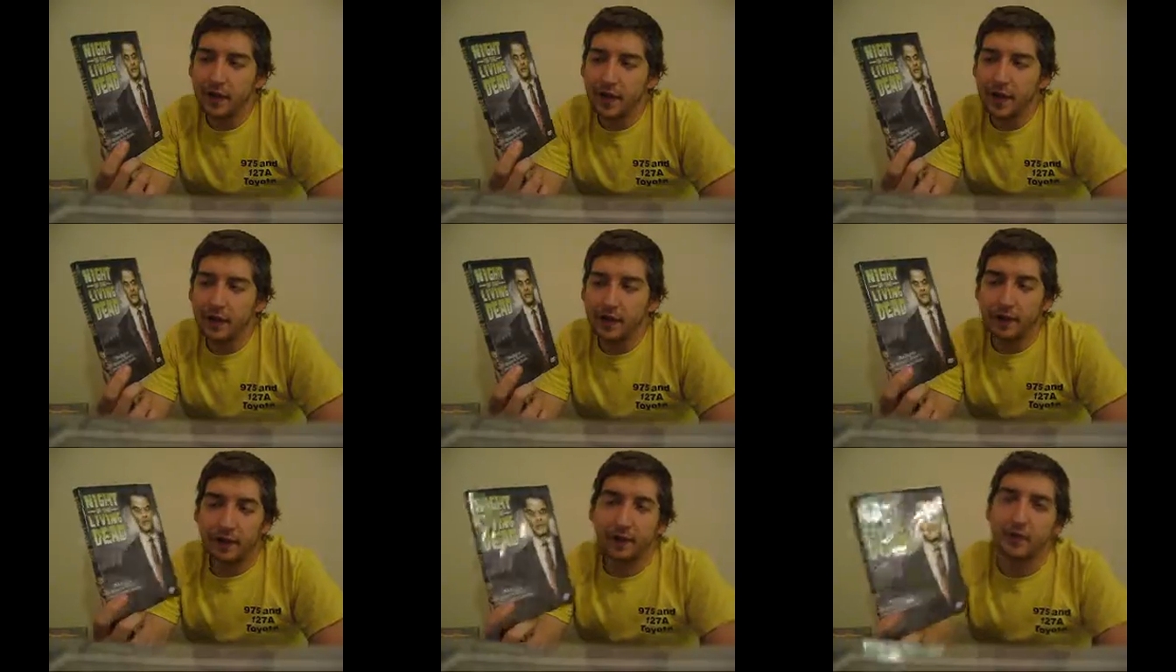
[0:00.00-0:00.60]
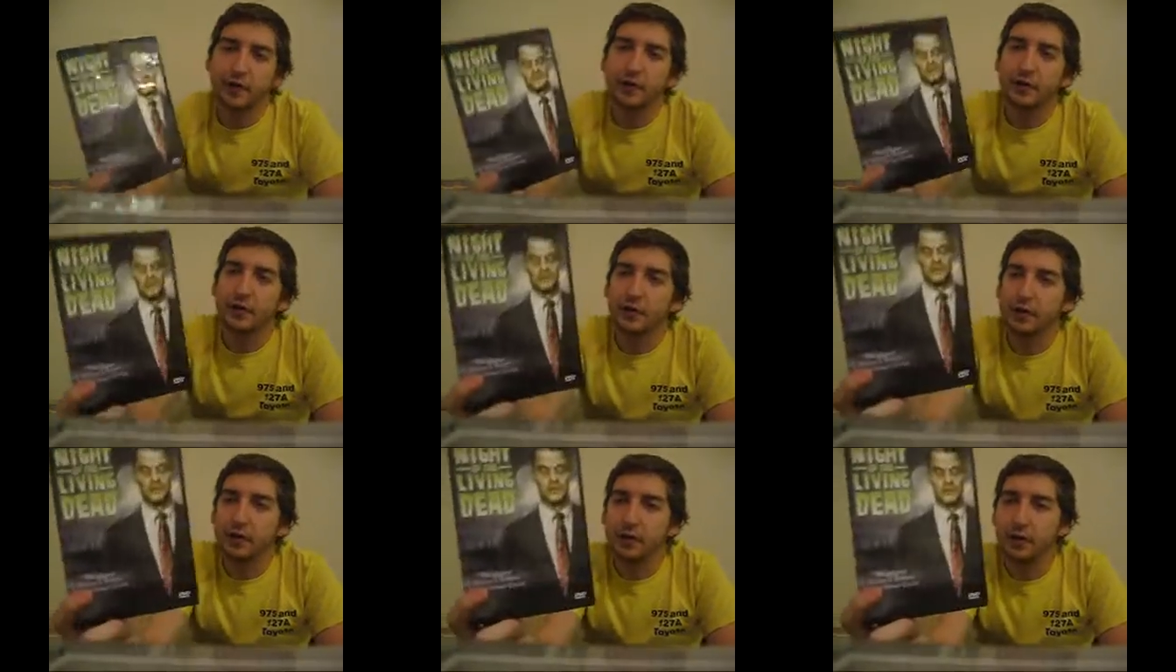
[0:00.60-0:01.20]
Dead to this
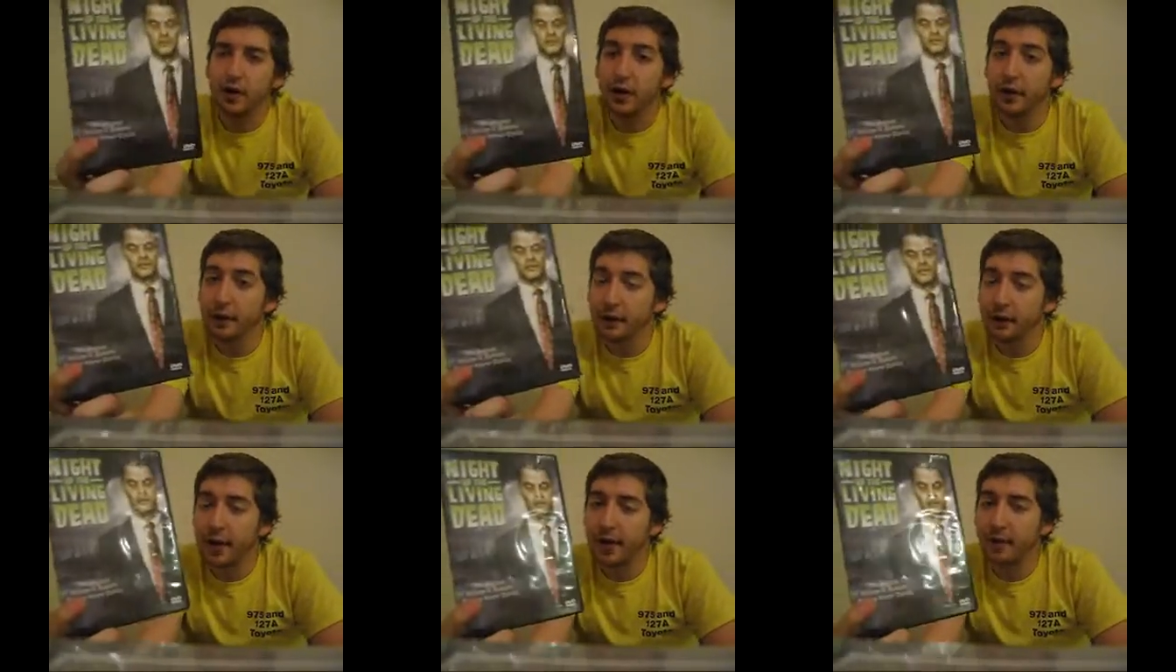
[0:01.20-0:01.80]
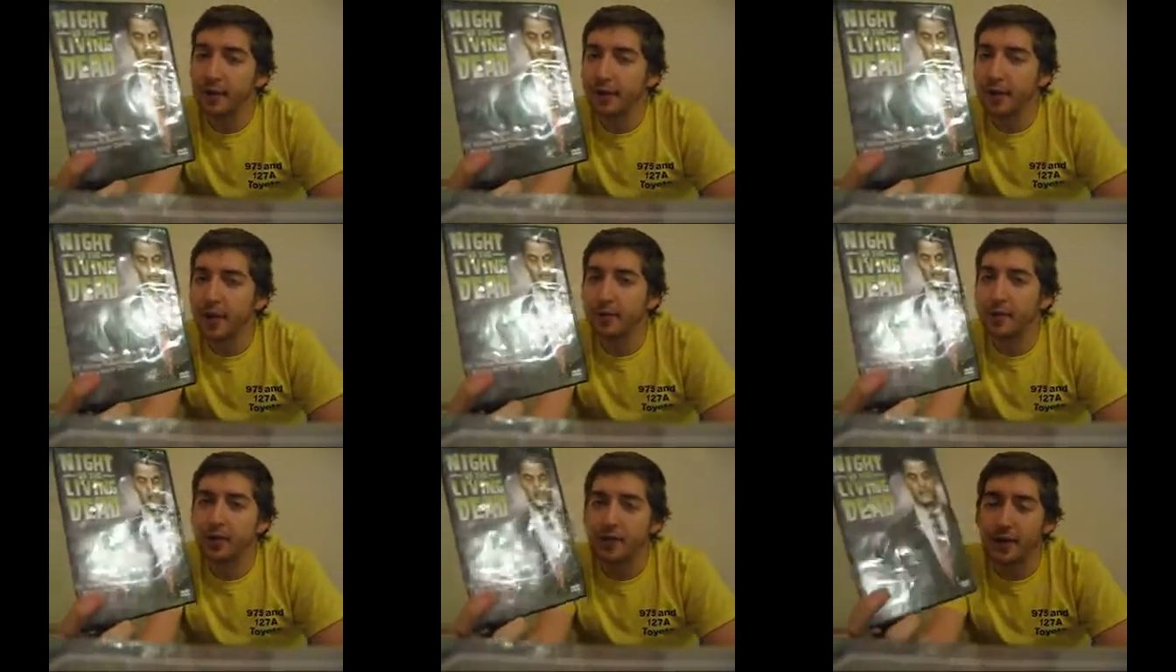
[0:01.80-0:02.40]
other crappy
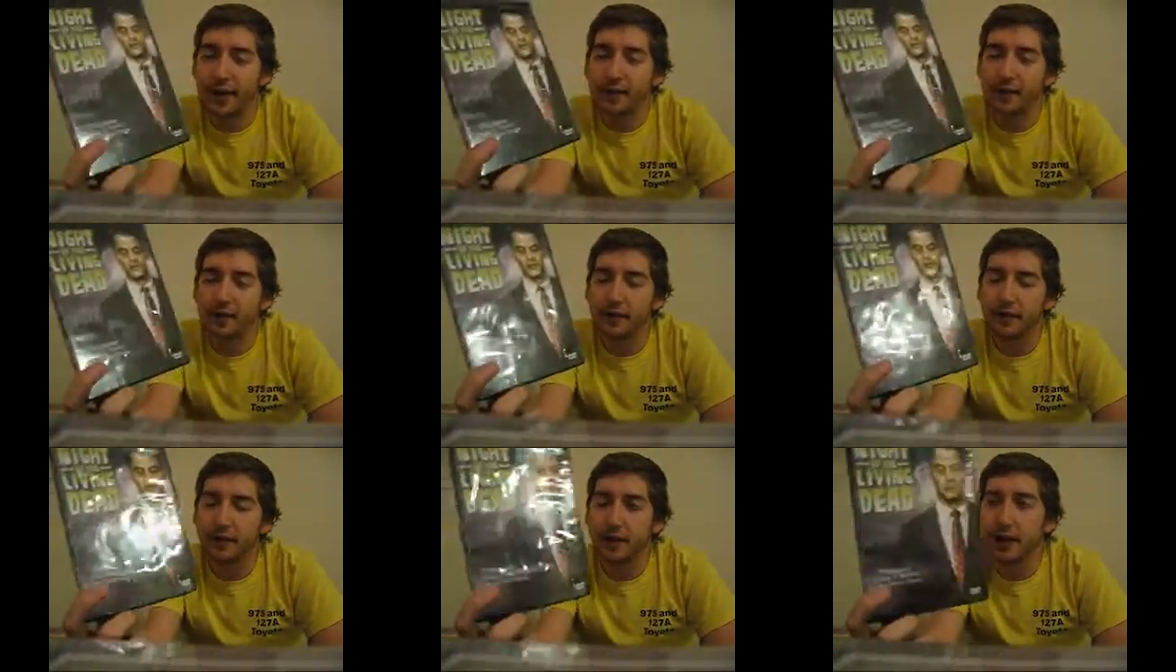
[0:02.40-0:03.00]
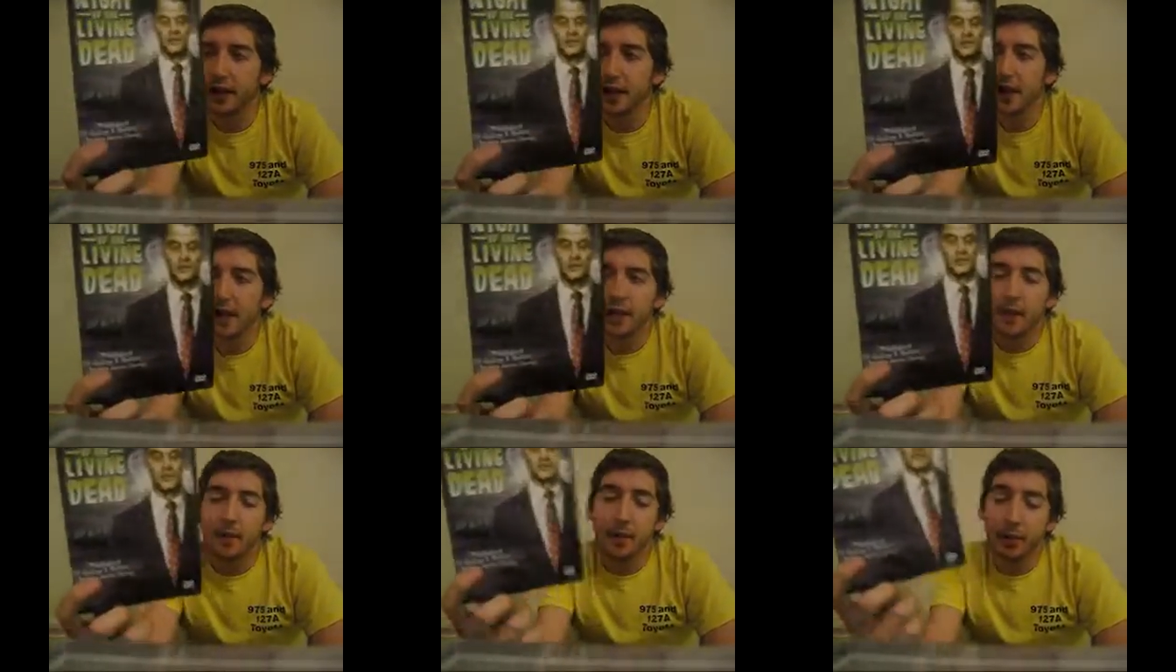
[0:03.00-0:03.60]
copy of Night of the Living Dead,
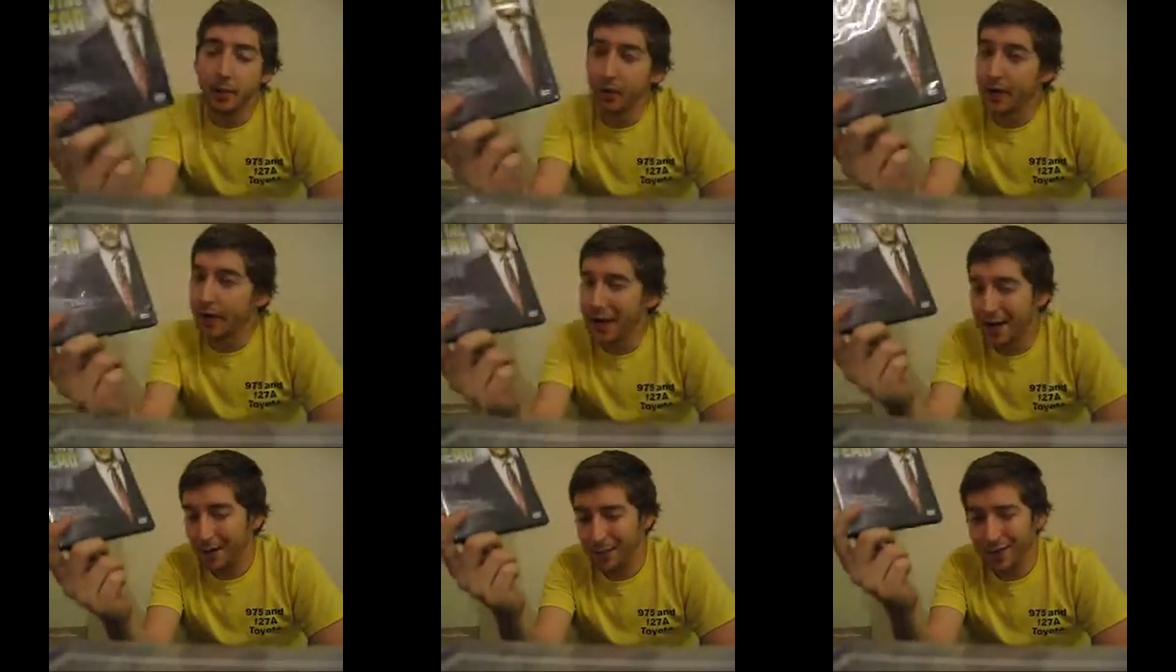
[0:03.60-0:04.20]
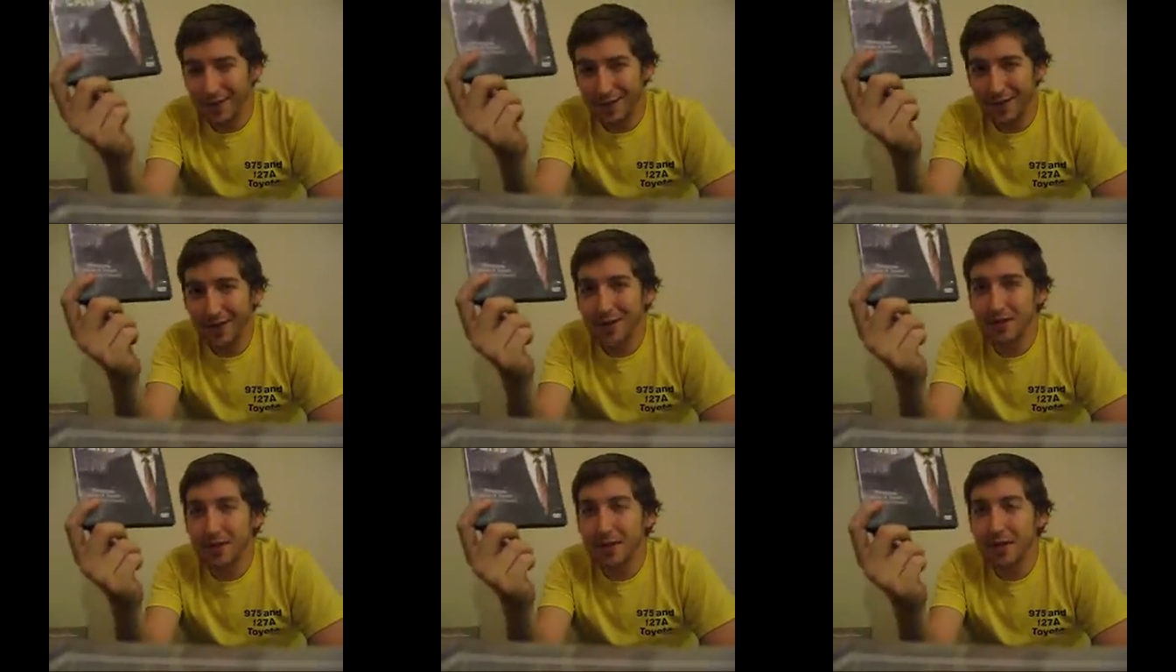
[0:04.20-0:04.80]
but the one I had was a
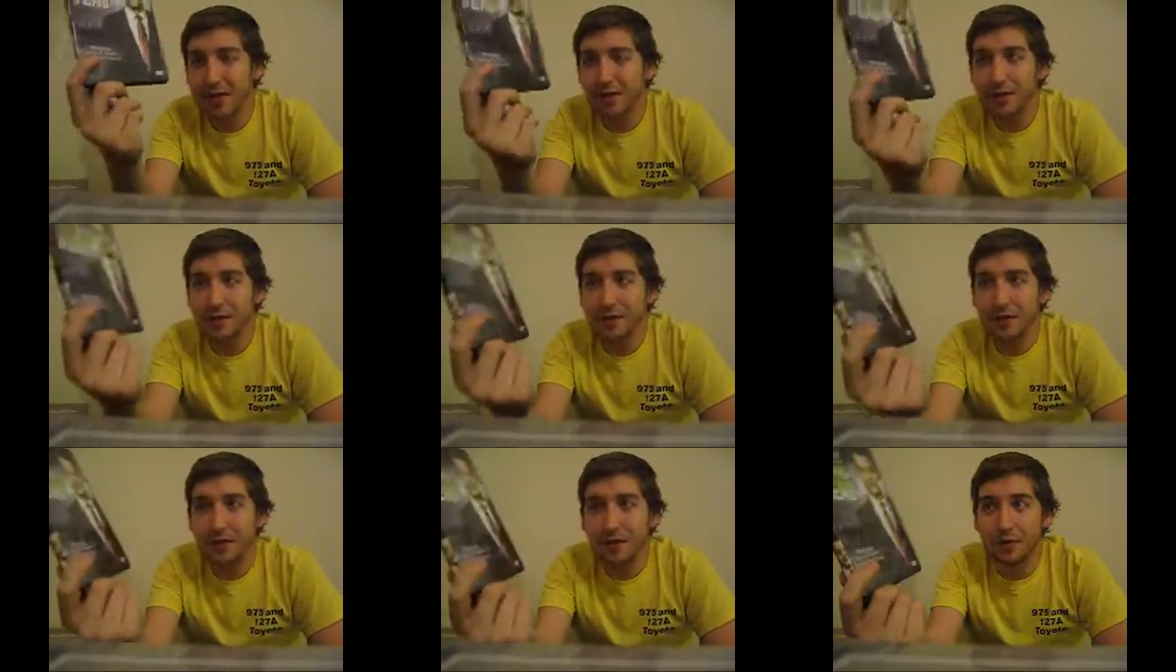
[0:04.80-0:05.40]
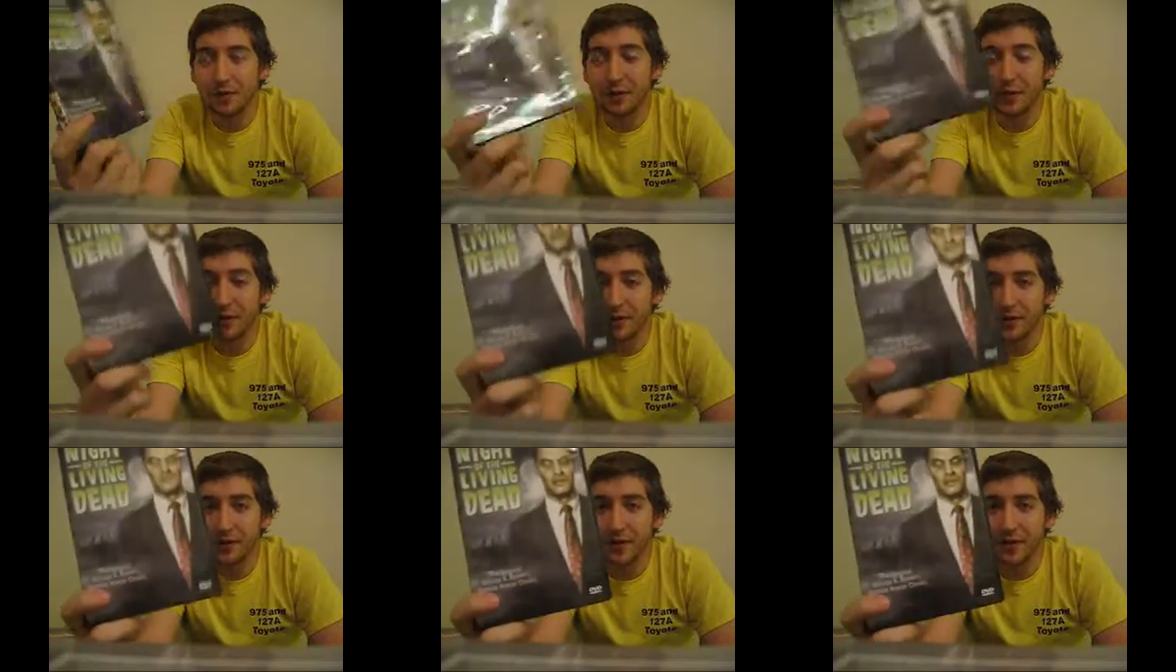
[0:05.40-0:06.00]
dollar edition, so this
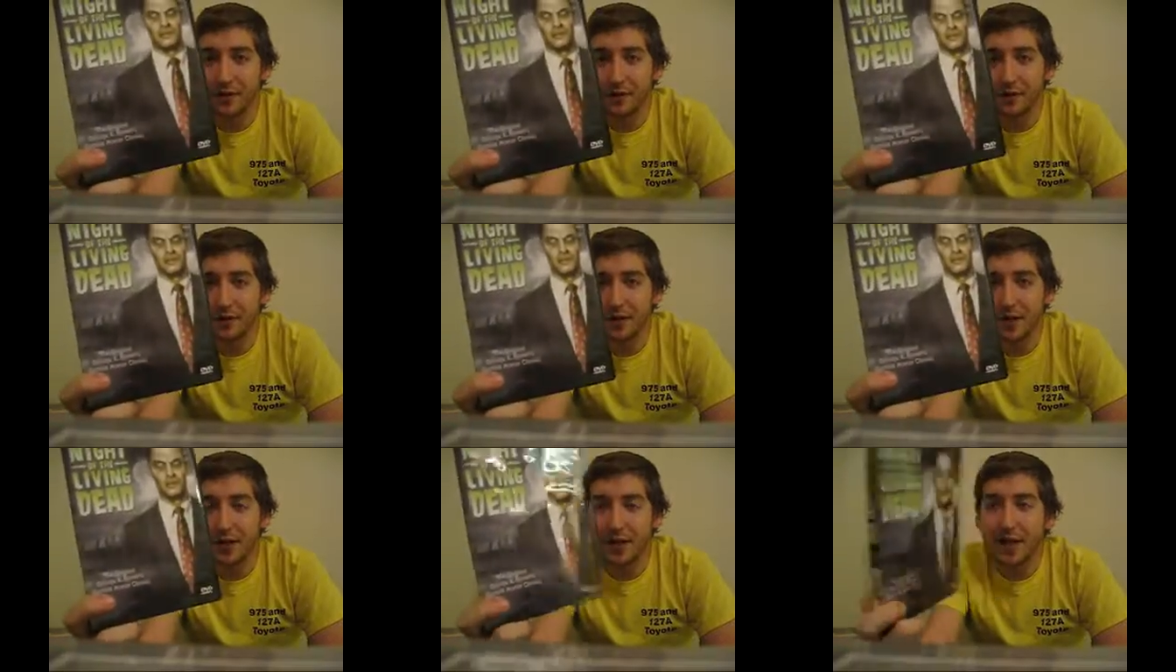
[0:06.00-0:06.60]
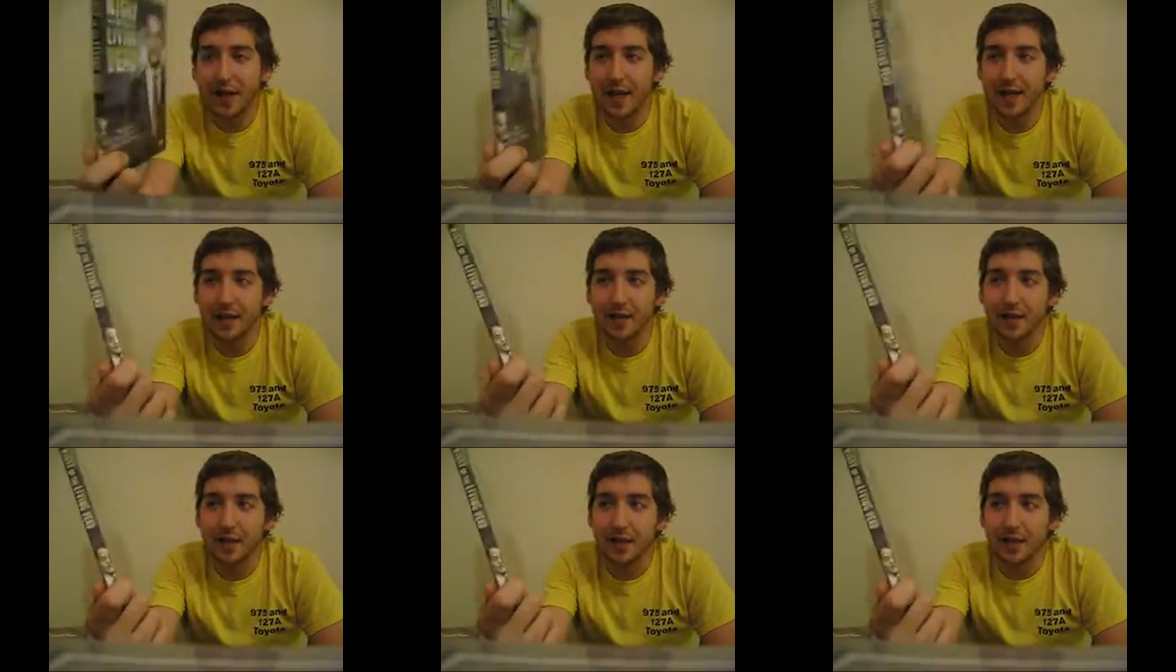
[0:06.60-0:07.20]
at least has a legit
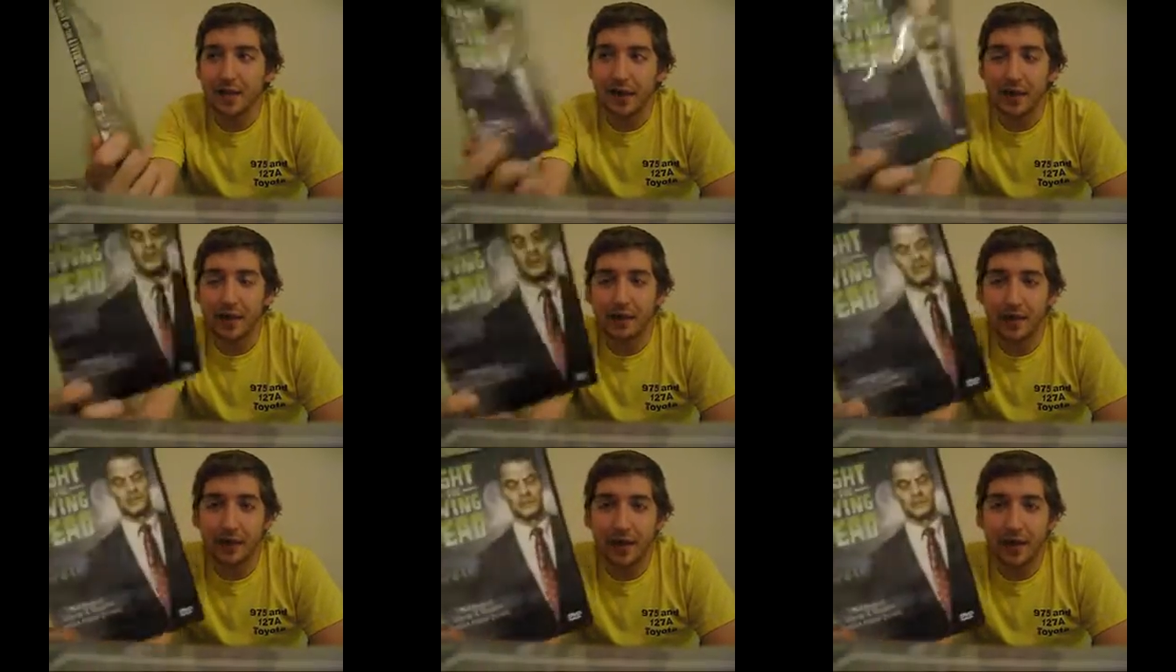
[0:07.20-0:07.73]
case, even